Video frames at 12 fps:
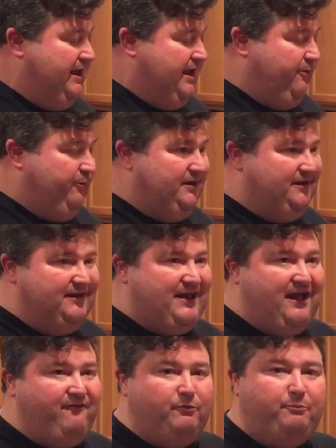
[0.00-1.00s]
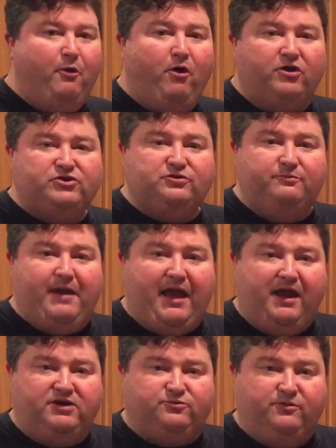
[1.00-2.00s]
and we did kind of a partial
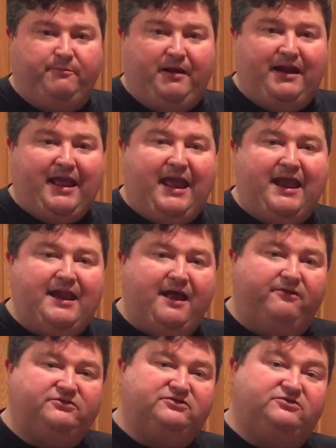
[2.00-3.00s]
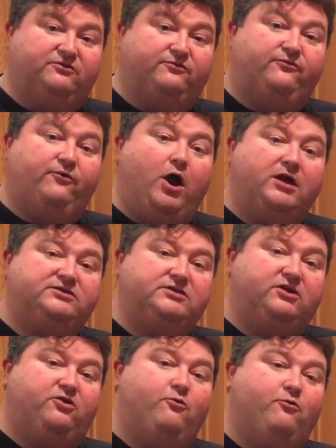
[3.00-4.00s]
mash with about 8 ounces of
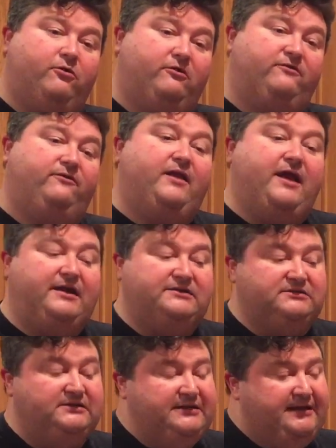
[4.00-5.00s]
frosted cornflakes.